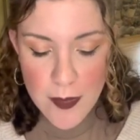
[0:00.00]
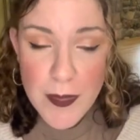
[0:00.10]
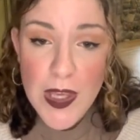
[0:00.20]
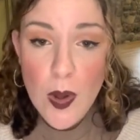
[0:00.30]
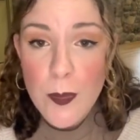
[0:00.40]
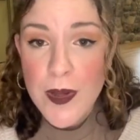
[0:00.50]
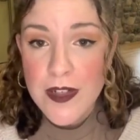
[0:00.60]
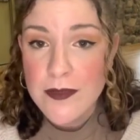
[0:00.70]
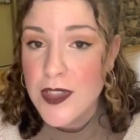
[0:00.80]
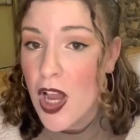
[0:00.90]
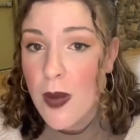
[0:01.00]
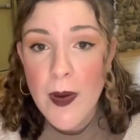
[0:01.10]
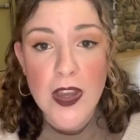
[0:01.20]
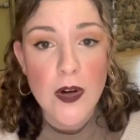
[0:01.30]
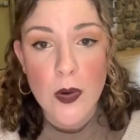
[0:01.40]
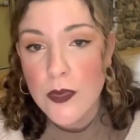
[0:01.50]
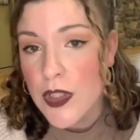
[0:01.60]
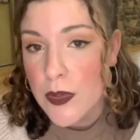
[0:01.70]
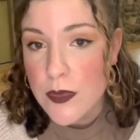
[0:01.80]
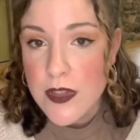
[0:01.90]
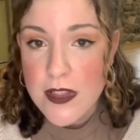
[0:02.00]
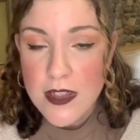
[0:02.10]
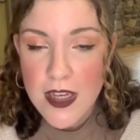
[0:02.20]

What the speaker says: Be open. Talk about your own use.